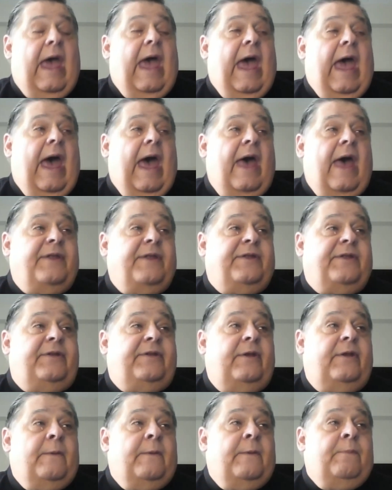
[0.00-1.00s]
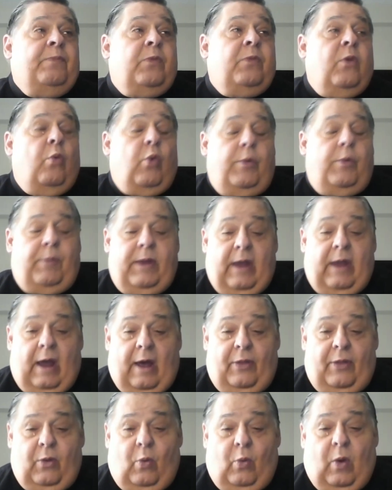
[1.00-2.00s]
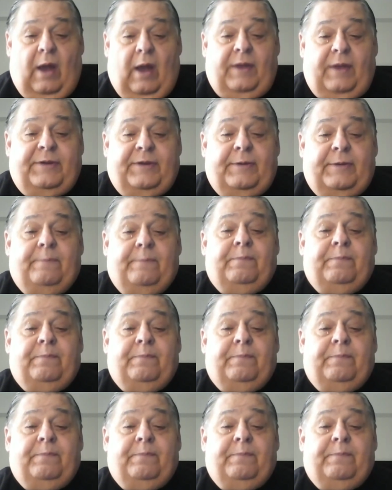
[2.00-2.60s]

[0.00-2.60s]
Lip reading: as would be otherwise.